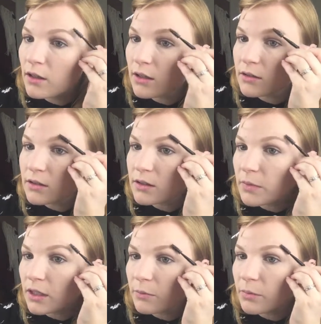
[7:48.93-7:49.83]
and just to
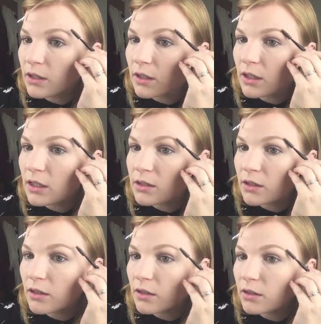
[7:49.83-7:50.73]
make it a bit
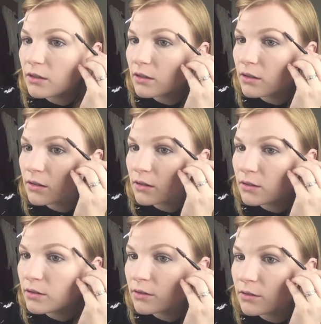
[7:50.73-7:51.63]
neater.
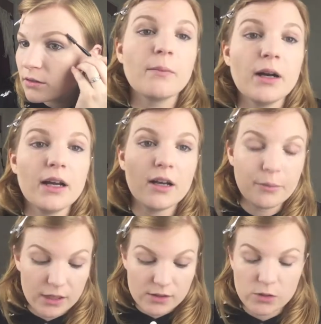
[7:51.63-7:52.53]
My
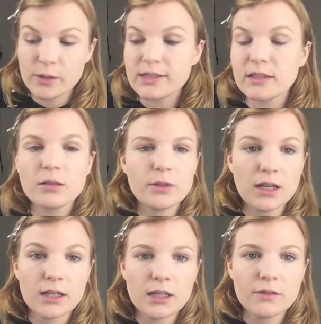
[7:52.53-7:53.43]
eyebrows are always a little bit
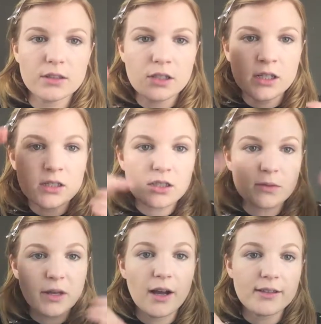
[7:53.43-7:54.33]
uneven just
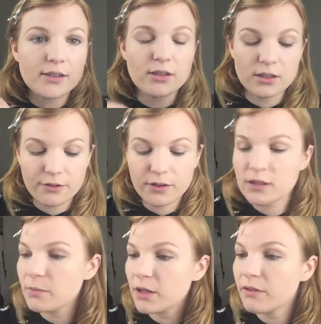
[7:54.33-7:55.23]
because my eyes are so
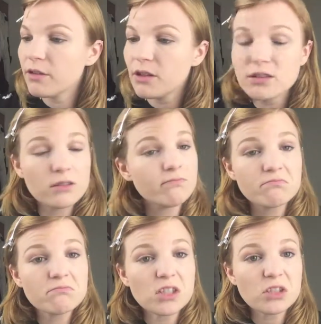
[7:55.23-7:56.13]
different, but I've learned
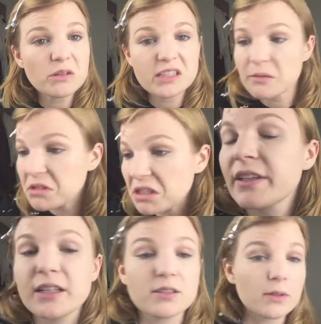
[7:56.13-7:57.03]
just to accept it.
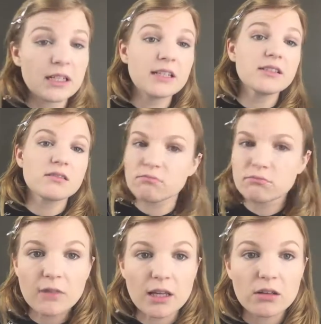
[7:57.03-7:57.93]
It is what it is.
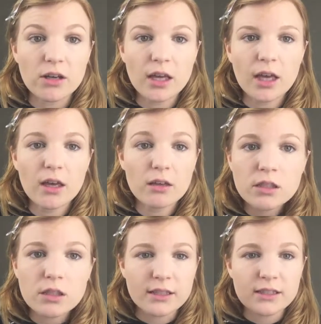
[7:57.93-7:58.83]
They look okay.
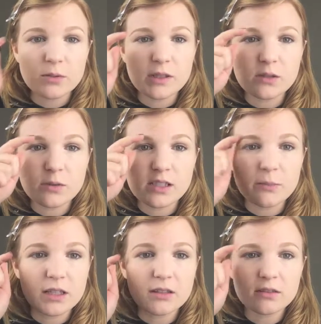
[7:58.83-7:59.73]
Like this one's always a
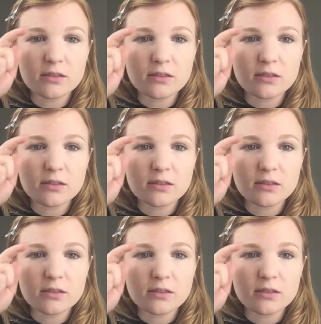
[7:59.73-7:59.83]
bit